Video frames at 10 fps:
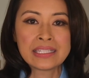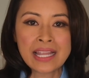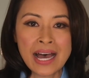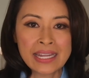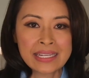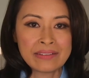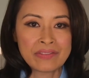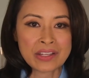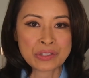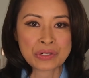lot of
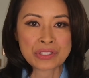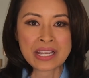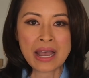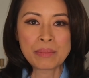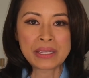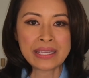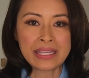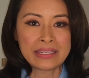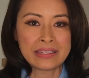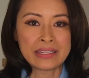investors coming
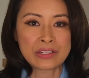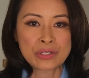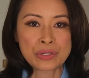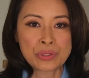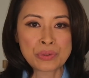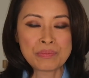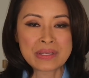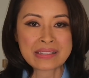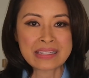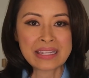in to
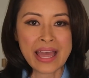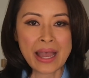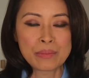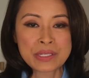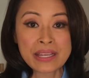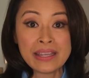Mysten Labs.